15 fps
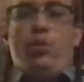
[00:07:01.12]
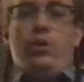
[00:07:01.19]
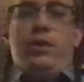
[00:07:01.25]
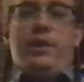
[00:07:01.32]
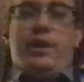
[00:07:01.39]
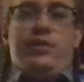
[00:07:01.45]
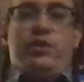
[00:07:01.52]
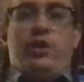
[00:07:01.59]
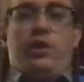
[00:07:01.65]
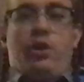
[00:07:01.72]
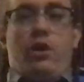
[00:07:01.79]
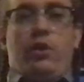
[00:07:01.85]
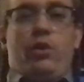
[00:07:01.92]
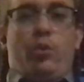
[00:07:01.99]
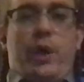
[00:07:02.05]
It's going to
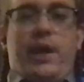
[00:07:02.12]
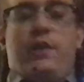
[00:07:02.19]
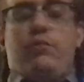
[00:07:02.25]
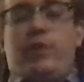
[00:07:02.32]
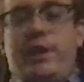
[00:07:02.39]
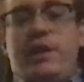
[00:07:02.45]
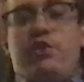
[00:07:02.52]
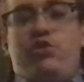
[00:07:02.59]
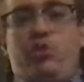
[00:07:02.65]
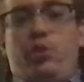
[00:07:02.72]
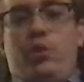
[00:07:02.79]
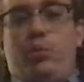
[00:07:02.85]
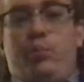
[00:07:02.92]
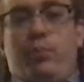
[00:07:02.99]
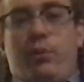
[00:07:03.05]
call it away and
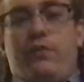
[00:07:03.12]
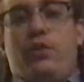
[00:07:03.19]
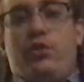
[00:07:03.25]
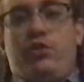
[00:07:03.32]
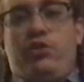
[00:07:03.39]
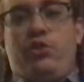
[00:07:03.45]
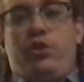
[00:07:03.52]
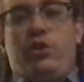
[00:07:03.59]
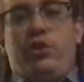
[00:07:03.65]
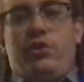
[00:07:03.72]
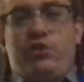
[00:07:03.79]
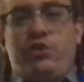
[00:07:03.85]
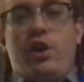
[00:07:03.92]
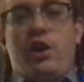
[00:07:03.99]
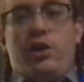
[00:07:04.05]
reissue preferred stock
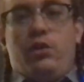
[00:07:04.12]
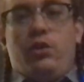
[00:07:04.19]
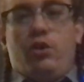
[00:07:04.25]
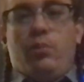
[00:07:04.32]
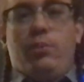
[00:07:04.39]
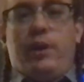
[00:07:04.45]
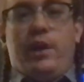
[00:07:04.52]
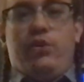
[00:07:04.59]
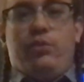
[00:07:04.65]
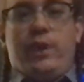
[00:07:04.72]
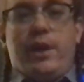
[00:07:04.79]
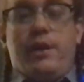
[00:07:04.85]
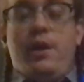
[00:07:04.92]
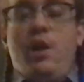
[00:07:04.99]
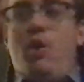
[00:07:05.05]
at a lower price,
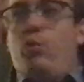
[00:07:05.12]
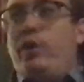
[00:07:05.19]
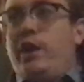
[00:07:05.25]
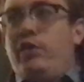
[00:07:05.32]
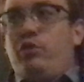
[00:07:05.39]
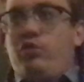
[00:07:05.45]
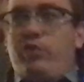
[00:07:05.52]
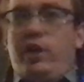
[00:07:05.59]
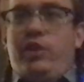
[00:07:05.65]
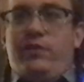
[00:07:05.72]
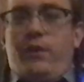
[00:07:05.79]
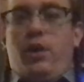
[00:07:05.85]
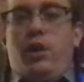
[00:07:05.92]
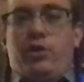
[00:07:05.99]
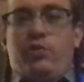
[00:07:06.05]
right? When interest rates
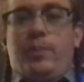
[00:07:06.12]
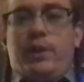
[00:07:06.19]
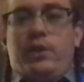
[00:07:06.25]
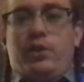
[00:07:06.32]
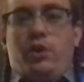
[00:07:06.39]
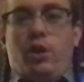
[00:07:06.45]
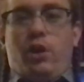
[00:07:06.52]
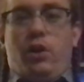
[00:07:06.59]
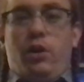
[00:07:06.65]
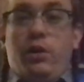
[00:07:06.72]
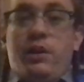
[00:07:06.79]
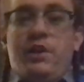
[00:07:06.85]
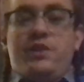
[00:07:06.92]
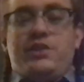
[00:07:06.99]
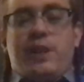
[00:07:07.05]
fall, expect to call.
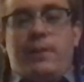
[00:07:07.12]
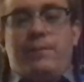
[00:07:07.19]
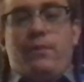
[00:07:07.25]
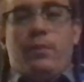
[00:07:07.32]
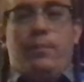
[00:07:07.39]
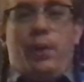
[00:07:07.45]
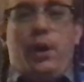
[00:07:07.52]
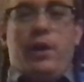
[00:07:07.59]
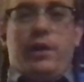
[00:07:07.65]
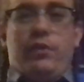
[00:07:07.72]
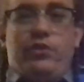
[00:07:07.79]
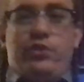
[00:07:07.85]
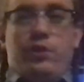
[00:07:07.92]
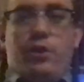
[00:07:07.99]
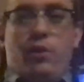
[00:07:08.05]
Same for
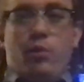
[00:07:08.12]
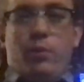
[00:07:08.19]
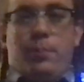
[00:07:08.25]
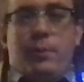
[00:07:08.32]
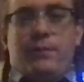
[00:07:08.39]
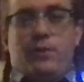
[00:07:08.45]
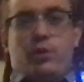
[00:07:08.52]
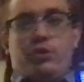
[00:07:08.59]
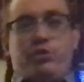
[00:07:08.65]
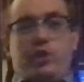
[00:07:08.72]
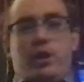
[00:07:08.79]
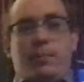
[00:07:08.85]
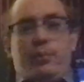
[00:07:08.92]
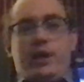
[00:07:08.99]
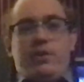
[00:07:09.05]
bonds. When preferred
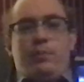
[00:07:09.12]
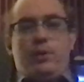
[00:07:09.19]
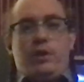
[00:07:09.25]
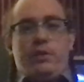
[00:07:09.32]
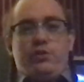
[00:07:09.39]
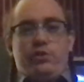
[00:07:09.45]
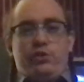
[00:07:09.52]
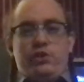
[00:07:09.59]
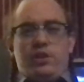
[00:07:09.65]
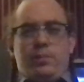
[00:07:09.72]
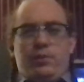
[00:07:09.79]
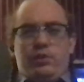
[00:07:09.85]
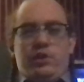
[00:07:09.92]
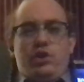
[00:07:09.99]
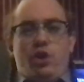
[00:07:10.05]
stock price bonds are
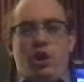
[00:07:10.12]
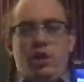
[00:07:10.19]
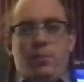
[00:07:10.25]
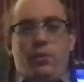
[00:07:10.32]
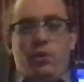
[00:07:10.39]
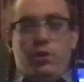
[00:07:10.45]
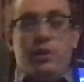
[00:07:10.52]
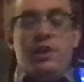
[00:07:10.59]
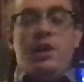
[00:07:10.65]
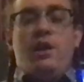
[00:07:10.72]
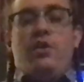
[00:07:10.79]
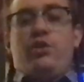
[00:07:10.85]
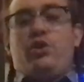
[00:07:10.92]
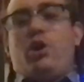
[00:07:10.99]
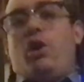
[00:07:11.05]
typically callable,
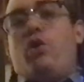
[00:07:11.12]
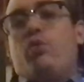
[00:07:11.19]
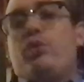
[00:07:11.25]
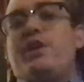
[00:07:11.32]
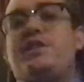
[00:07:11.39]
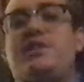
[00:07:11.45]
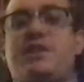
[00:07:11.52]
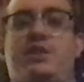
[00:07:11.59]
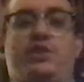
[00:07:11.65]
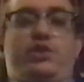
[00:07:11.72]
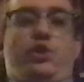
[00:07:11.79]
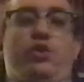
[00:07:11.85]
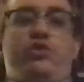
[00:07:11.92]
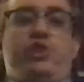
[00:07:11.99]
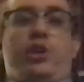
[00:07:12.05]
the call risk is
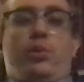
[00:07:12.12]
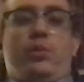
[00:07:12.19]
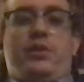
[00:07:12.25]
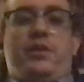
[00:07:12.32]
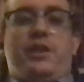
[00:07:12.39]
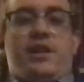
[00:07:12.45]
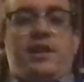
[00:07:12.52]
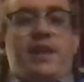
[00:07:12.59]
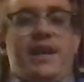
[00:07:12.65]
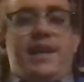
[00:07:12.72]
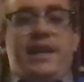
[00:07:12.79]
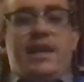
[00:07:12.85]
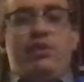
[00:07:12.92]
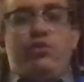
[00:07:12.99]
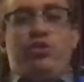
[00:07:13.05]
associated with a
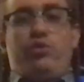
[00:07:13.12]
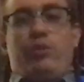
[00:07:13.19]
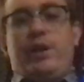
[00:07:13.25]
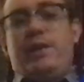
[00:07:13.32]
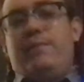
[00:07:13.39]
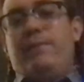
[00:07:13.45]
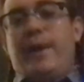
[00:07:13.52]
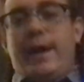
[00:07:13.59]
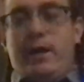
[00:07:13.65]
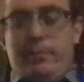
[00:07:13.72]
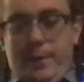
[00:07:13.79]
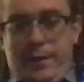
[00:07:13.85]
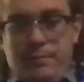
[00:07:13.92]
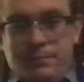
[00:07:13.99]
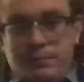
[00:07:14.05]
declining interest rate environment.